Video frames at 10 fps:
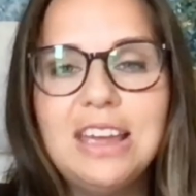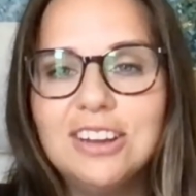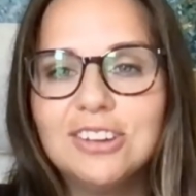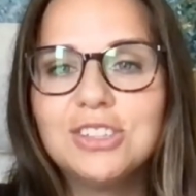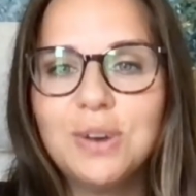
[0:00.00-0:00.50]
8
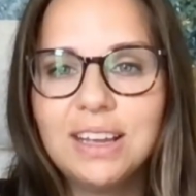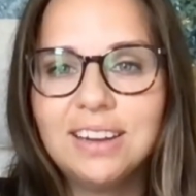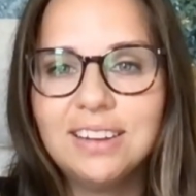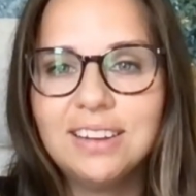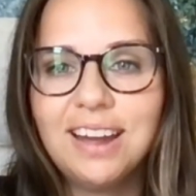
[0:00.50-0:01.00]
years. So I
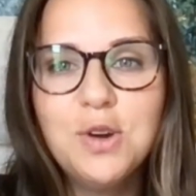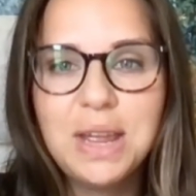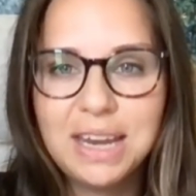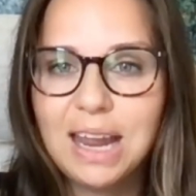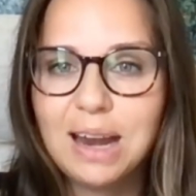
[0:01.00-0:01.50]
know
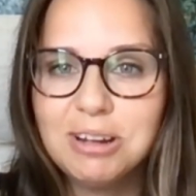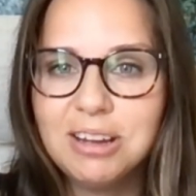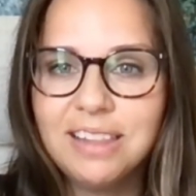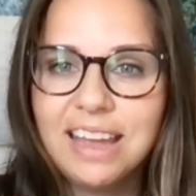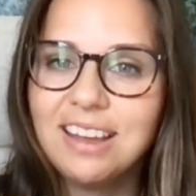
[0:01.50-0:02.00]
in
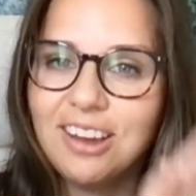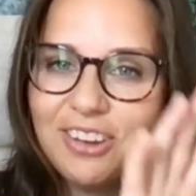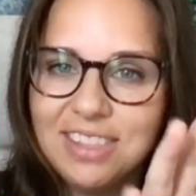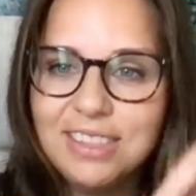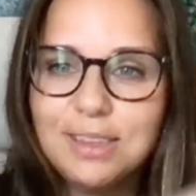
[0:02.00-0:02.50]
camera, like,
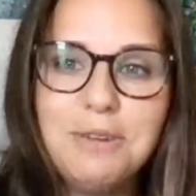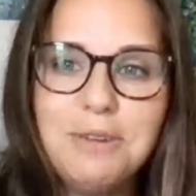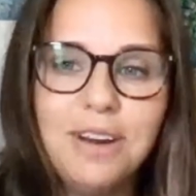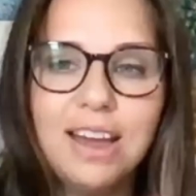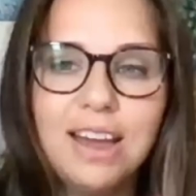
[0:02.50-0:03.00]
okay, this will be
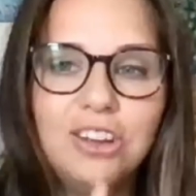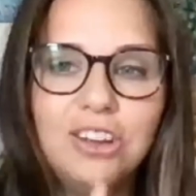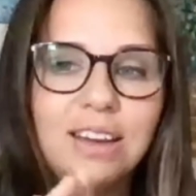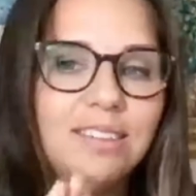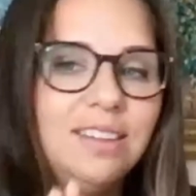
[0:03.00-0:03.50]
fine. Or you
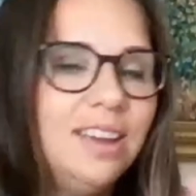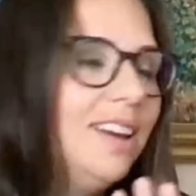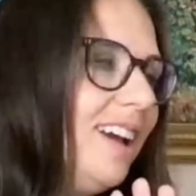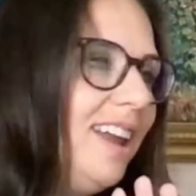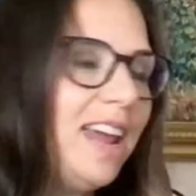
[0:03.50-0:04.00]
can
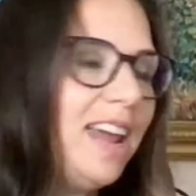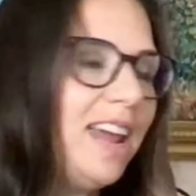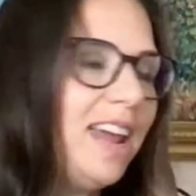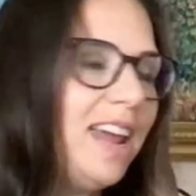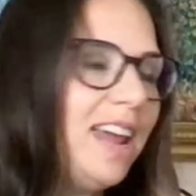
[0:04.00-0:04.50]
kind of
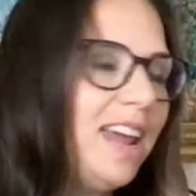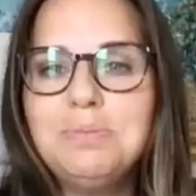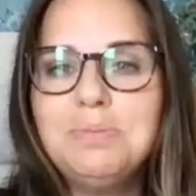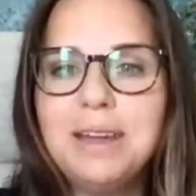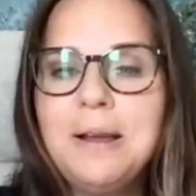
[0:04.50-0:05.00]
angle them a little
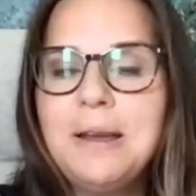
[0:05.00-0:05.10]
bit.